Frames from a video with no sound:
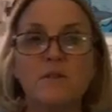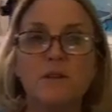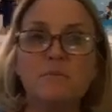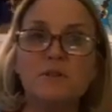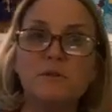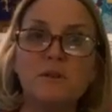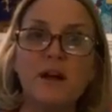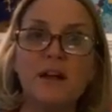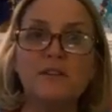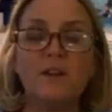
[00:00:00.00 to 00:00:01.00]
going to be doing
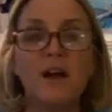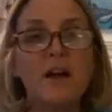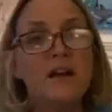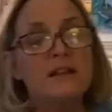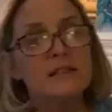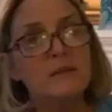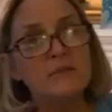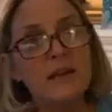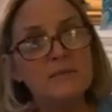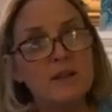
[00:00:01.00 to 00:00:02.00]
kind of
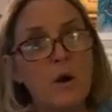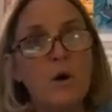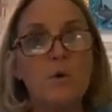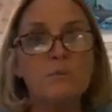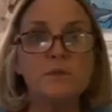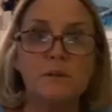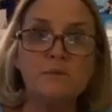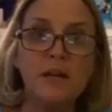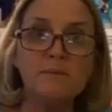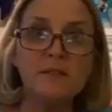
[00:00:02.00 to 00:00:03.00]
sometimes at home,
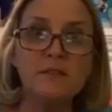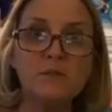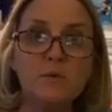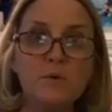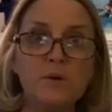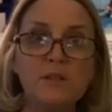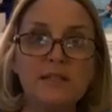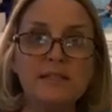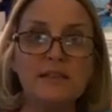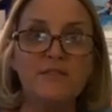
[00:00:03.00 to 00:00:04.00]
sometimes at school, at
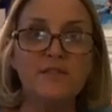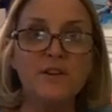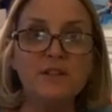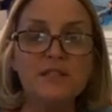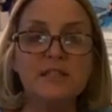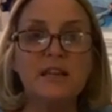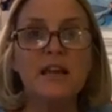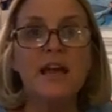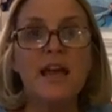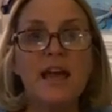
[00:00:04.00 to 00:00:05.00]
least at first.
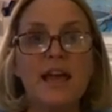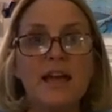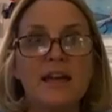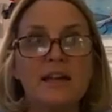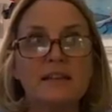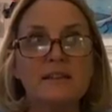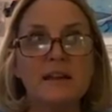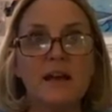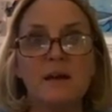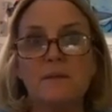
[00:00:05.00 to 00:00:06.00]
And,
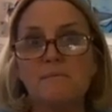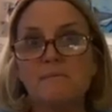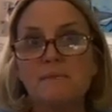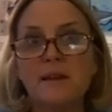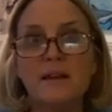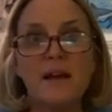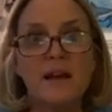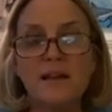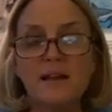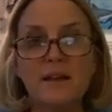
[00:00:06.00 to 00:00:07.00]

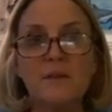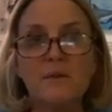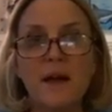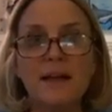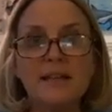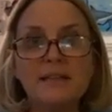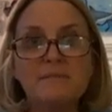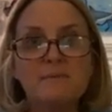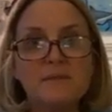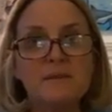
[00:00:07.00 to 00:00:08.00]
I can
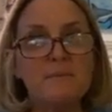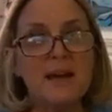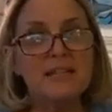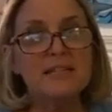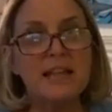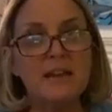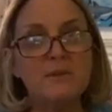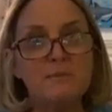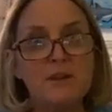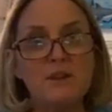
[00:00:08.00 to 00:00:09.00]
imagine that it
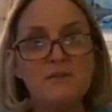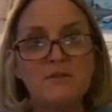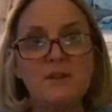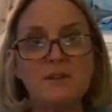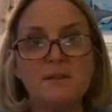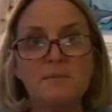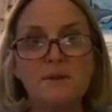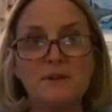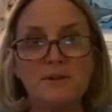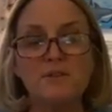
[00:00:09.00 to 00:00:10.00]
would make you feel a little
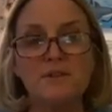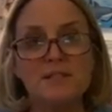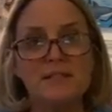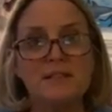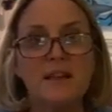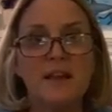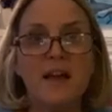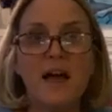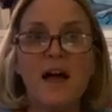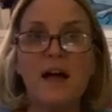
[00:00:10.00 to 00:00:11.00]
bit nervous.
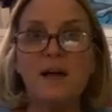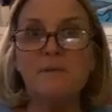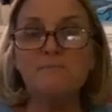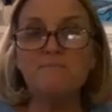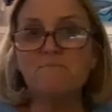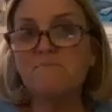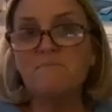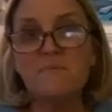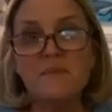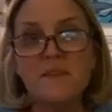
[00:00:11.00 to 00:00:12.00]

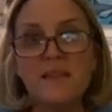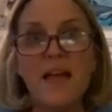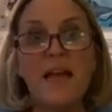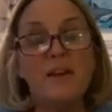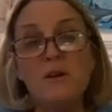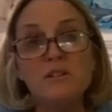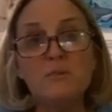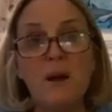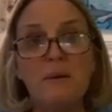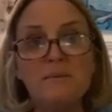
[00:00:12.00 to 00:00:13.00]
And also
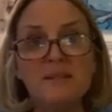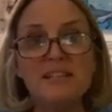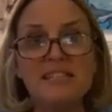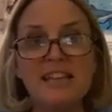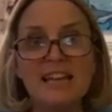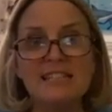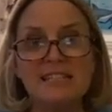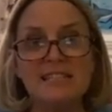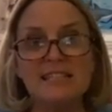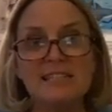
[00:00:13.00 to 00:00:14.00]
probably excited to
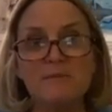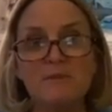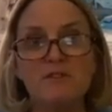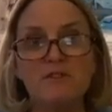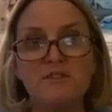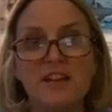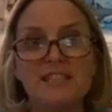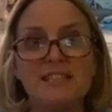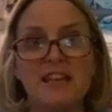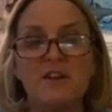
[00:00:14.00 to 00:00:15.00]
see some of your
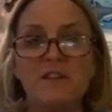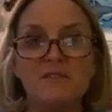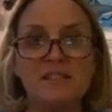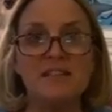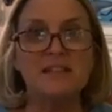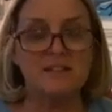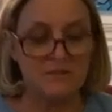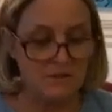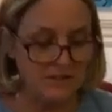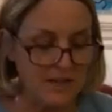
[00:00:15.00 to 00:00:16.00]
friends that you haven't seen in a
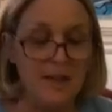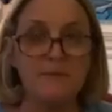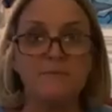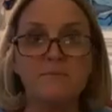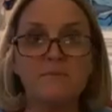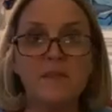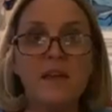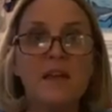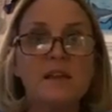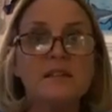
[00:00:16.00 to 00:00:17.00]
long time.
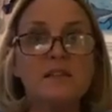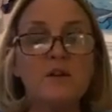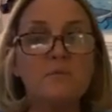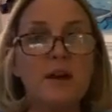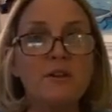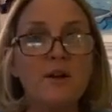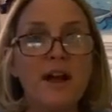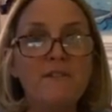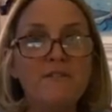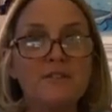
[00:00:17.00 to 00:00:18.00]
So my craft for